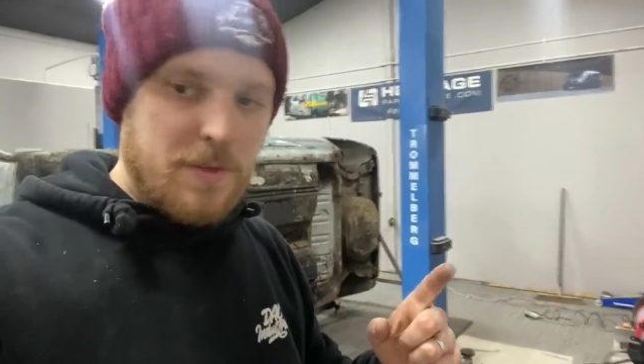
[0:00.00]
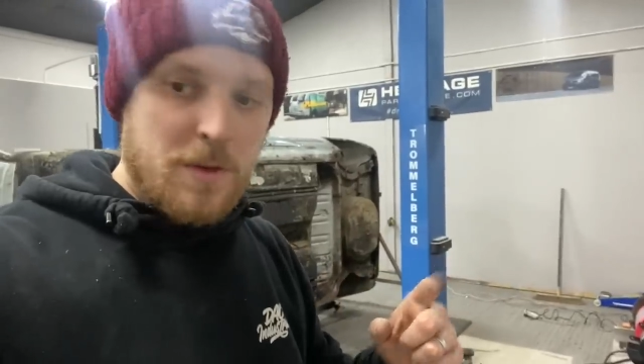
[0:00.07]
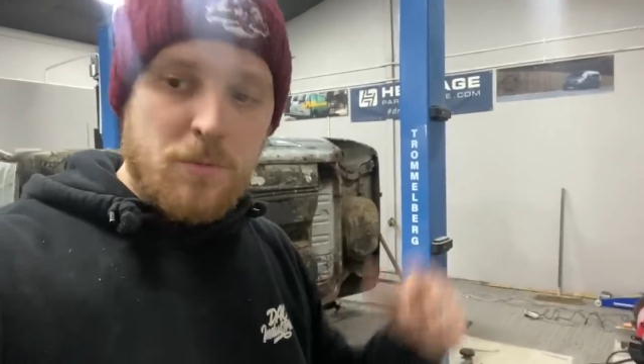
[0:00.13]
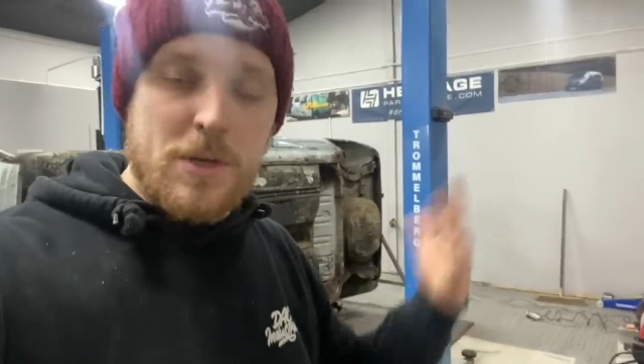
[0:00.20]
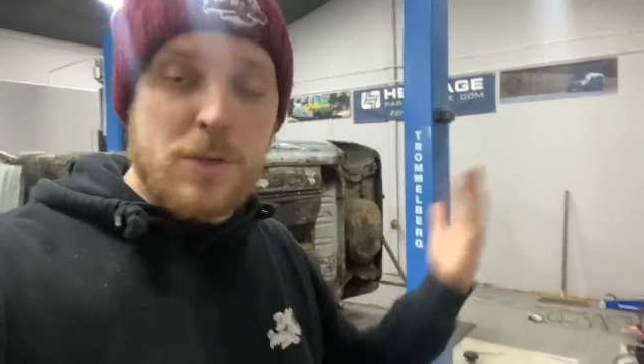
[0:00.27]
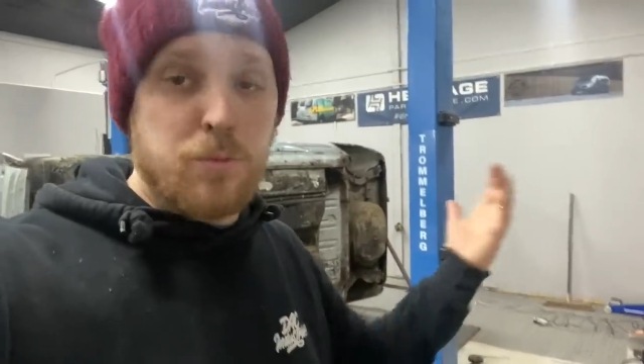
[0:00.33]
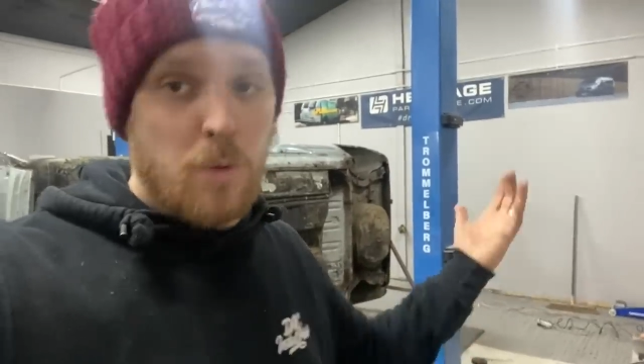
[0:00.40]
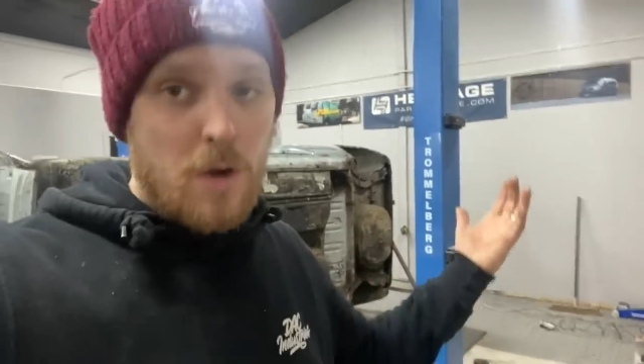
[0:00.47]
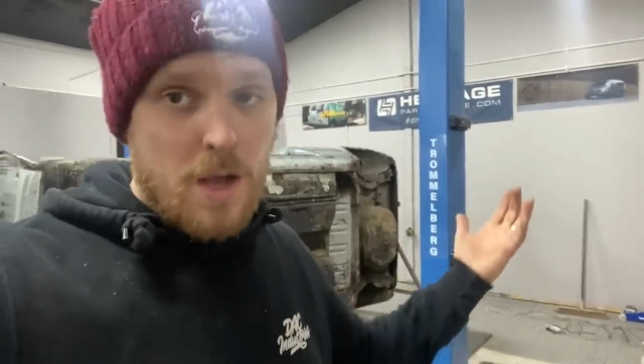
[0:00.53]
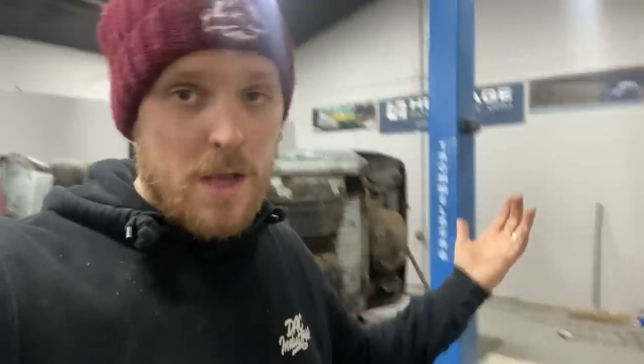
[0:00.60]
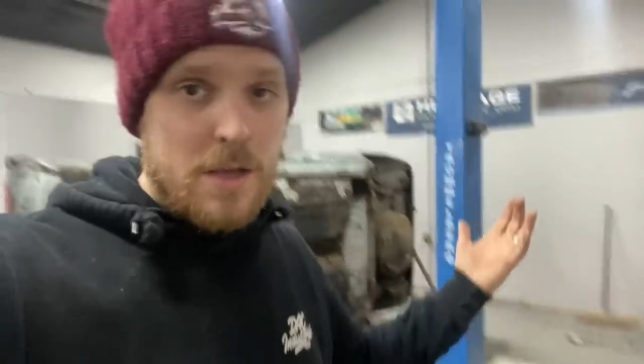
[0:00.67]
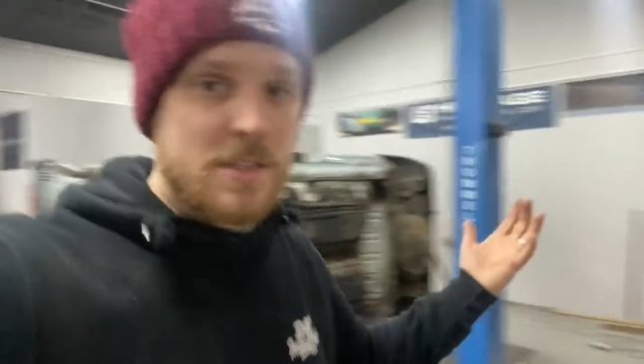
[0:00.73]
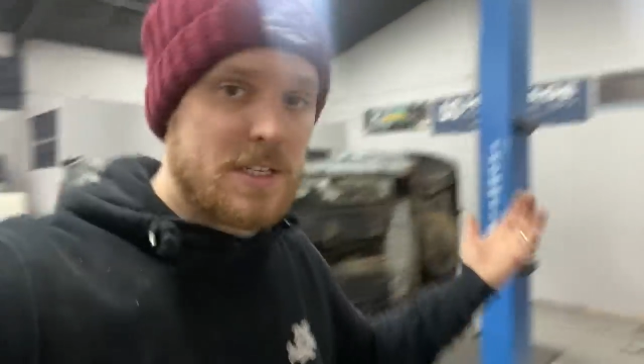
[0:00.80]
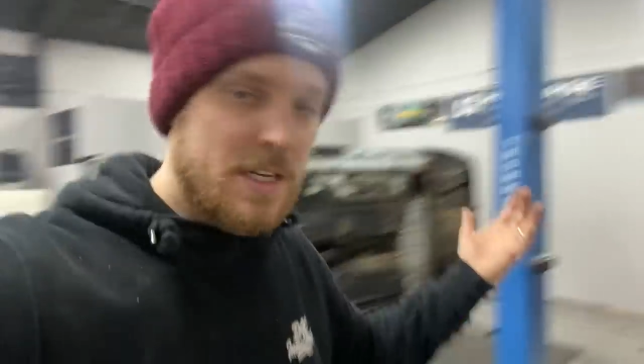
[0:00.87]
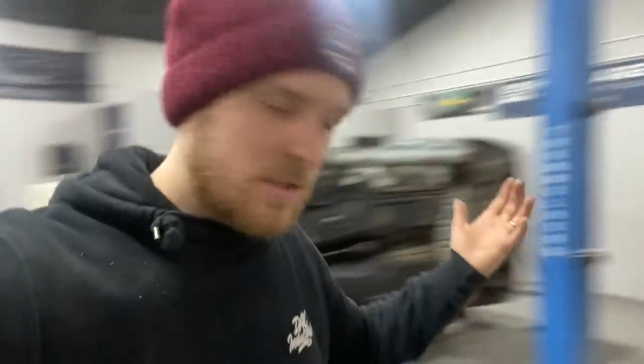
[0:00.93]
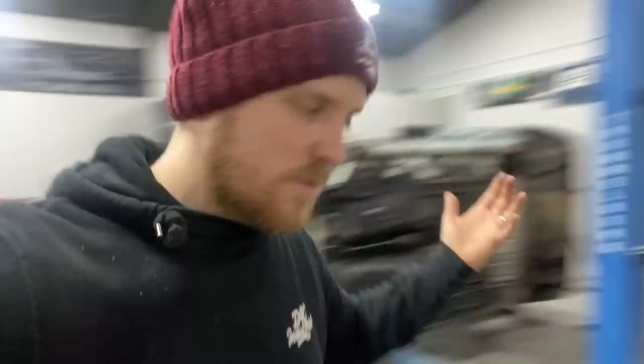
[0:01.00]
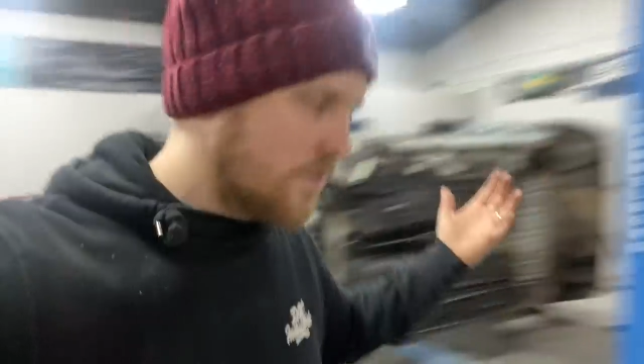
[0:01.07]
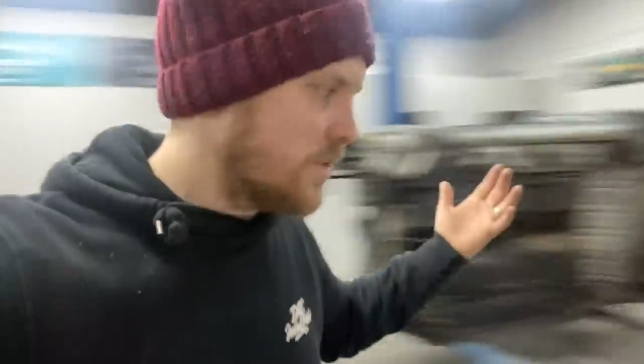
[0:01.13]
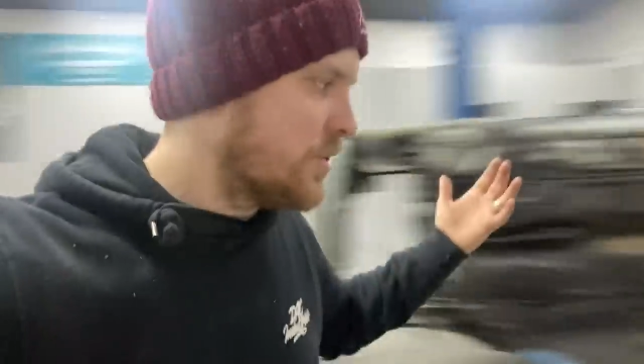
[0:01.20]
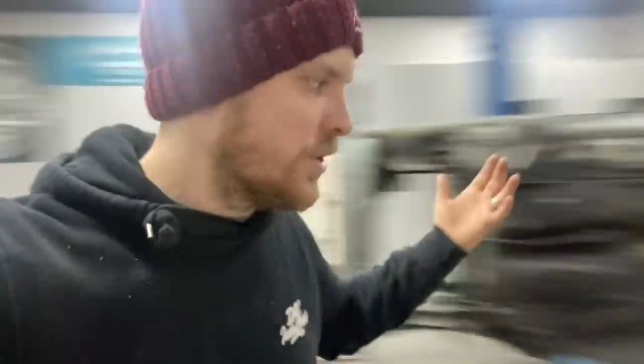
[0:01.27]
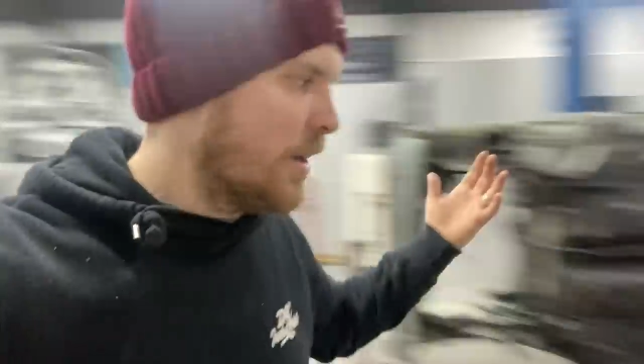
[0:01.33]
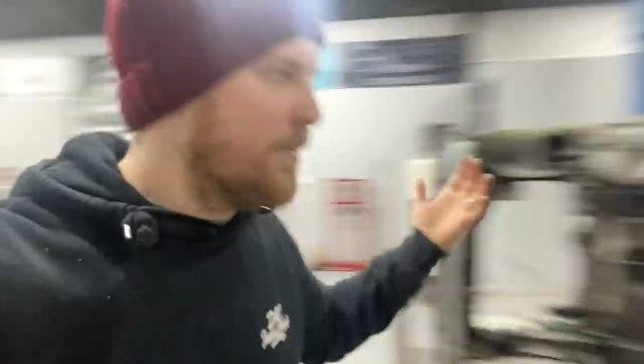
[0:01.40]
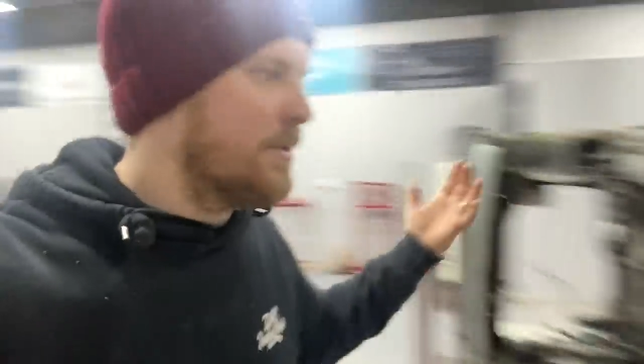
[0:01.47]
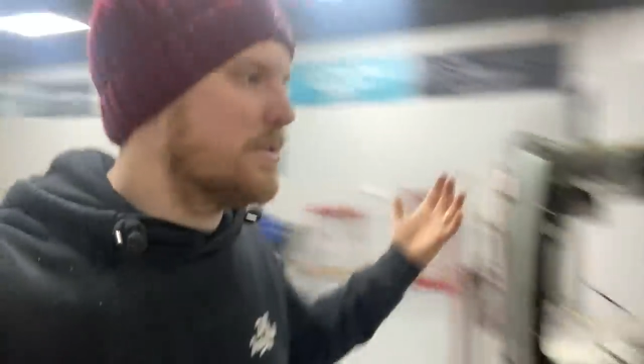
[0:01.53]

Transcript: which works and it does a job.